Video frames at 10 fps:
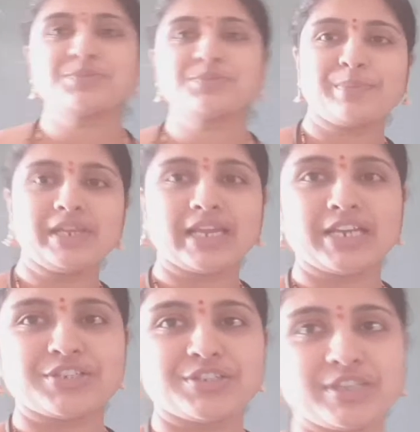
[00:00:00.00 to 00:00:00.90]

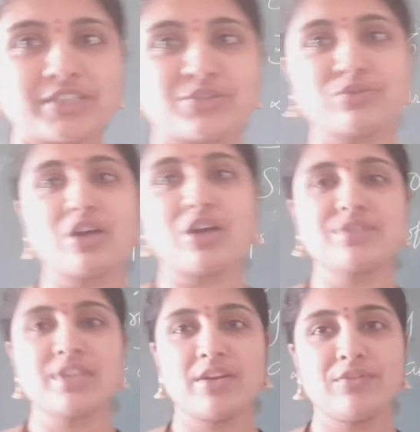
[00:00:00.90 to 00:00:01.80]
publication is
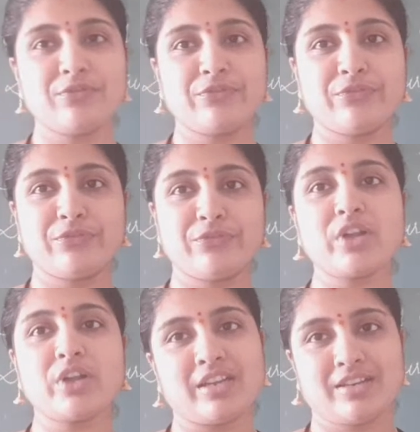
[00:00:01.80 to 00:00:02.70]

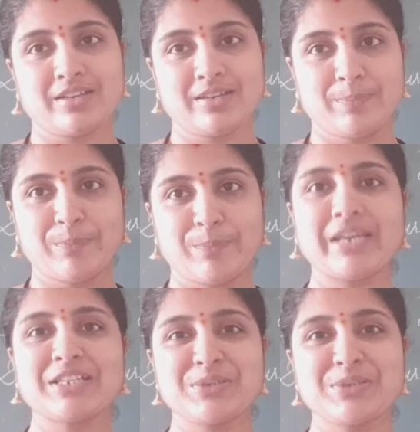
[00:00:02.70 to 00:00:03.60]
2014, my
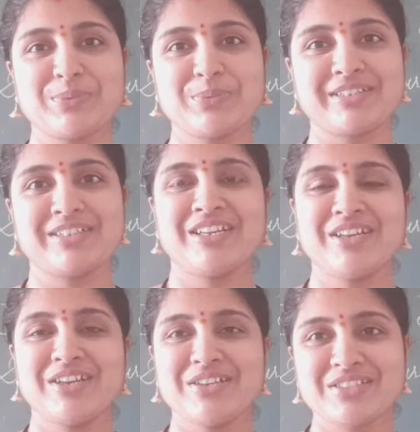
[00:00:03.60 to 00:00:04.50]
textbook.
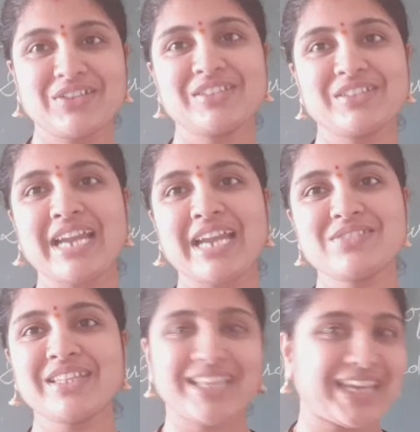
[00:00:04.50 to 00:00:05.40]
So that is
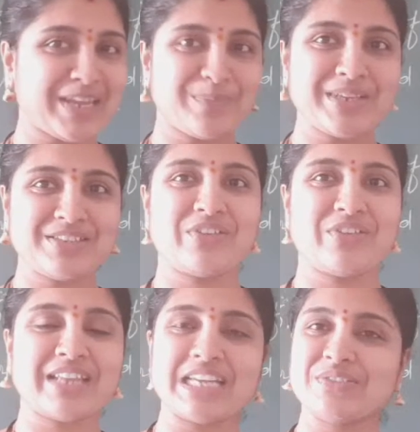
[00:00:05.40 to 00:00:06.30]
why the name is different.
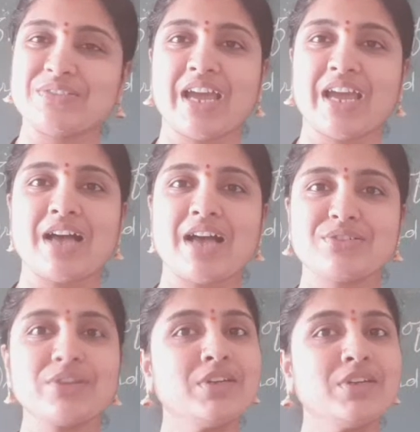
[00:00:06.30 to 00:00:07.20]
That's why I asked
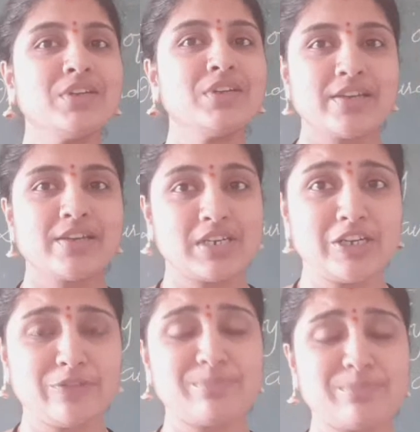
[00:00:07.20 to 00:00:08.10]
you the world
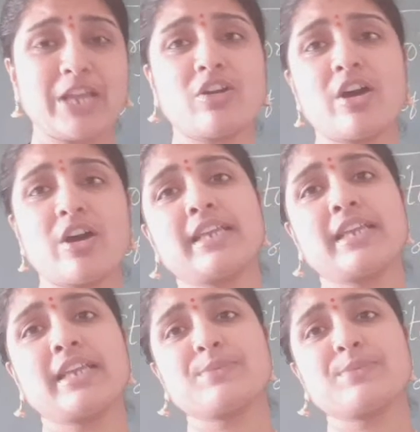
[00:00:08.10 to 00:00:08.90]
of microorganisms